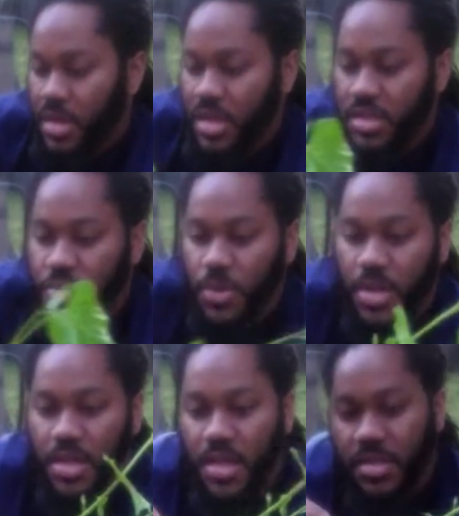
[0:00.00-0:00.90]
each one
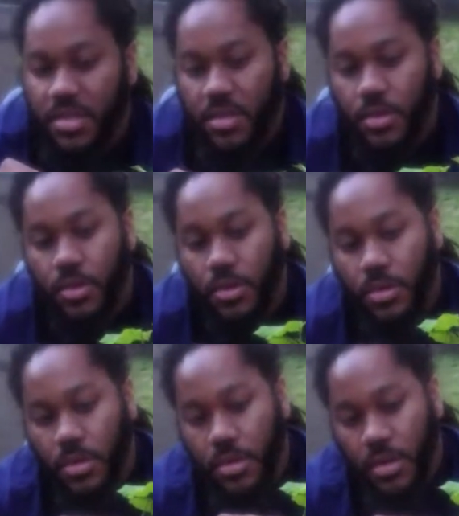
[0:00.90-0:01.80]
of these little
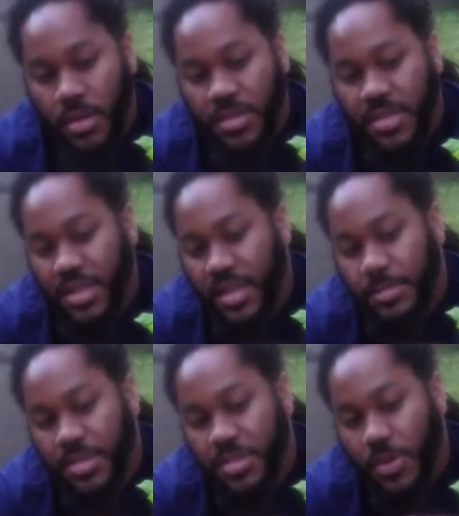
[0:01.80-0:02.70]

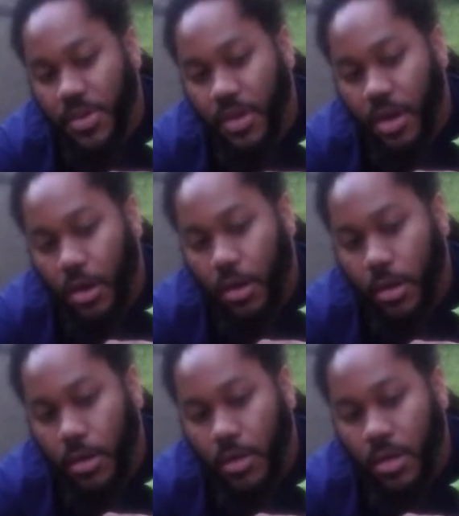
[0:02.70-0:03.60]
slips is what they're
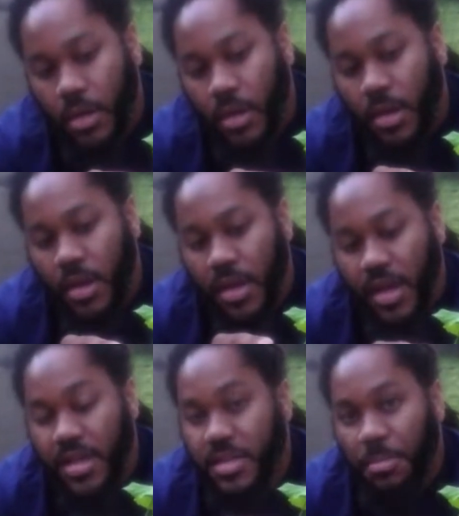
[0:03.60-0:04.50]
called,
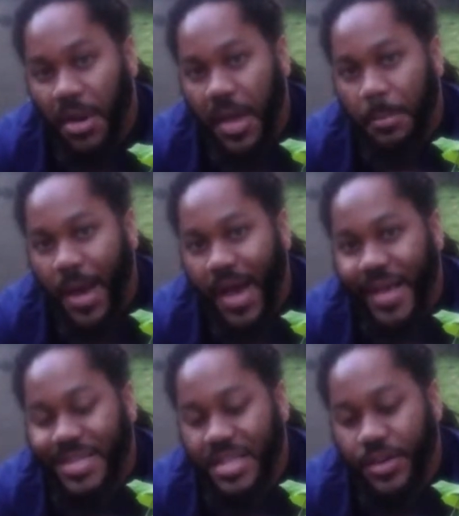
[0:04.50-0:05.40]
is a plant by
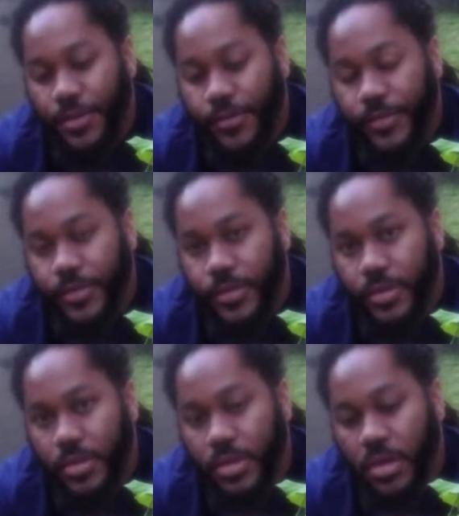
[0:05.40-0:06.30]
itself.
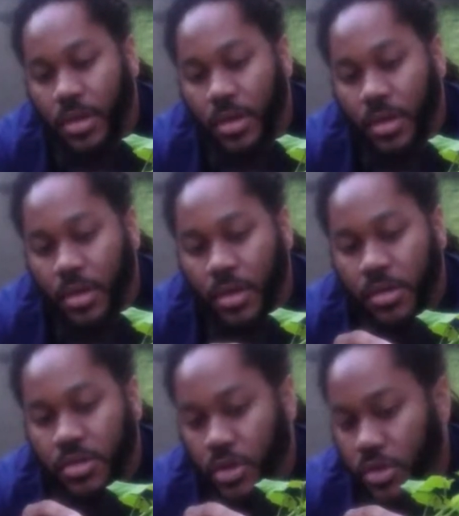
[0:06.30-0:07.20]

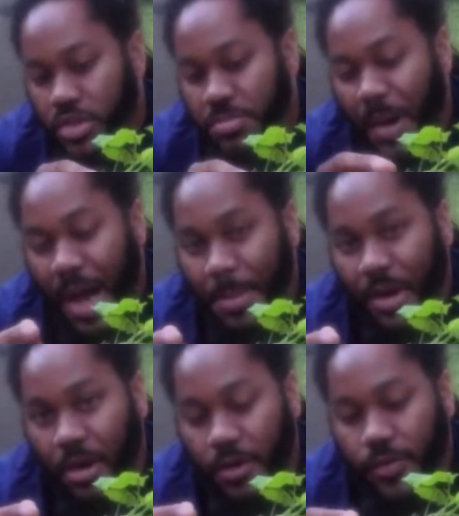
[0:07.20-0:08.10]
So you just pop it
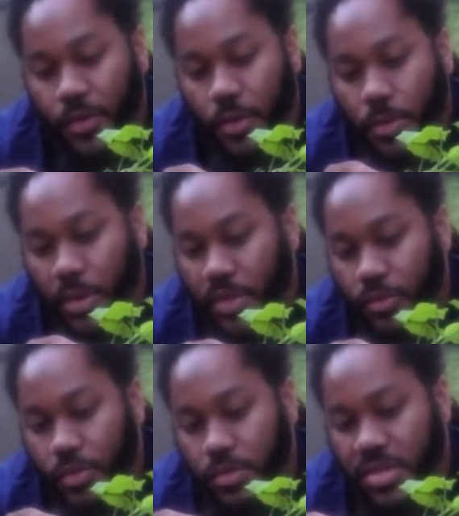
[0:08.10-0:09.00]
off with the
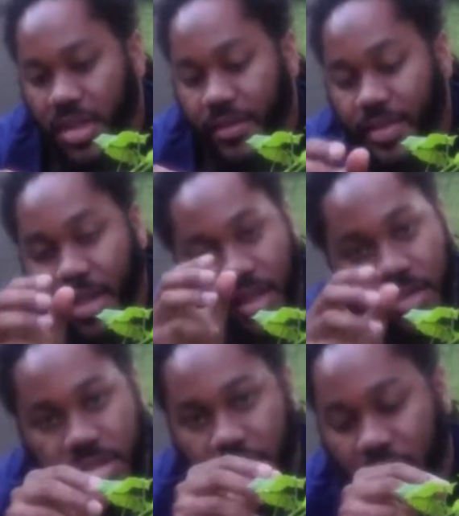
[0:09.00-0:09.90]
roots and everything, you
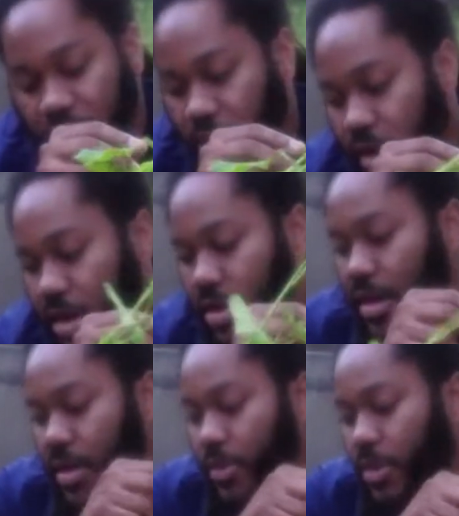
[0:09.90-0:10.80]
stick it in the
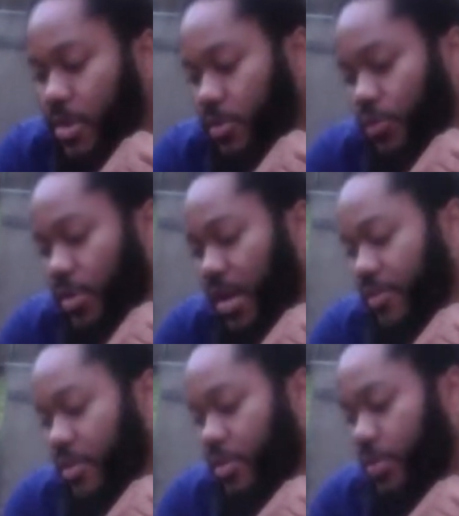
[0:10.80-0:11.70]
ground, and we'll go through that
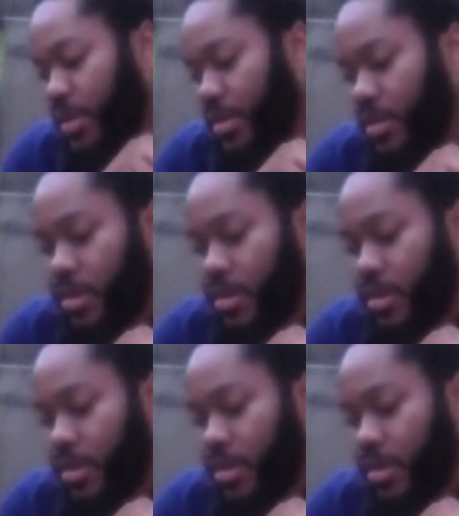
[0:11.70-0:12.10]
real quick.